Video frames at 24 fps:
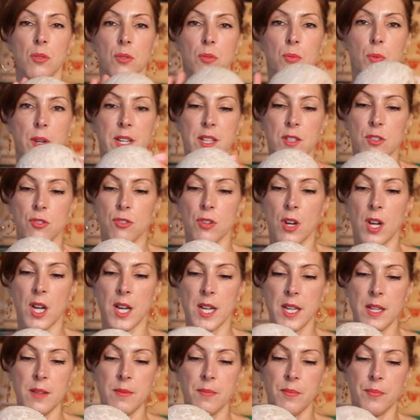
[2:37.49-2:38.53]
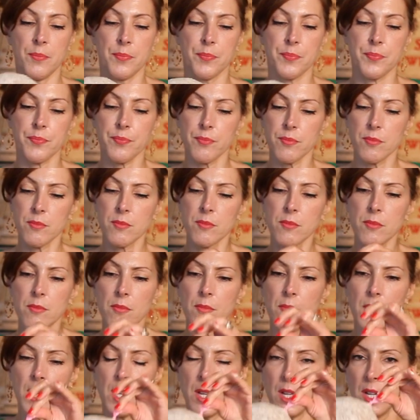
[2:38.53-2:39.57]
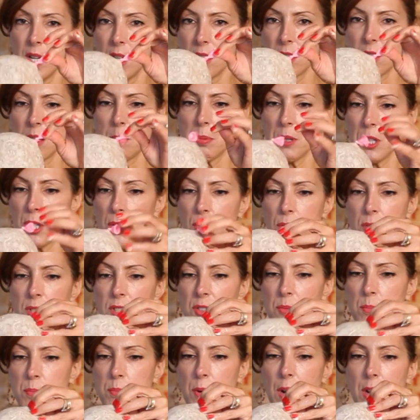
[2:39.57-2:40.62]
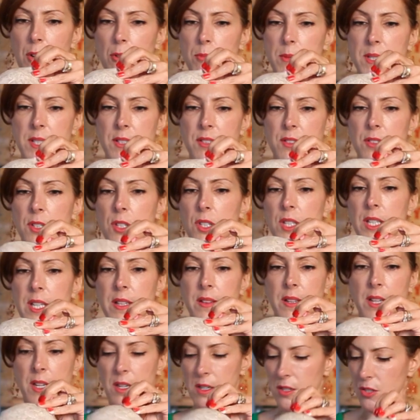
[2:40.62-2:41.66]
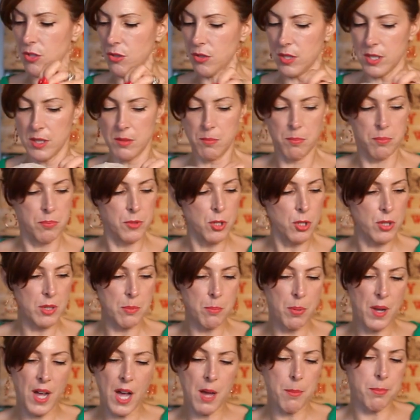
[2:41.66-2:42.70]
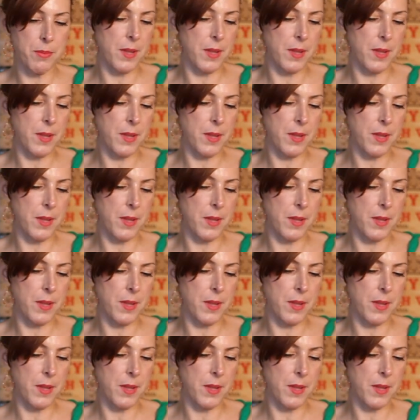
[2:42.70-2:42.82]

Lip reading: when it's dry. The balloon is probably still in there. You can pop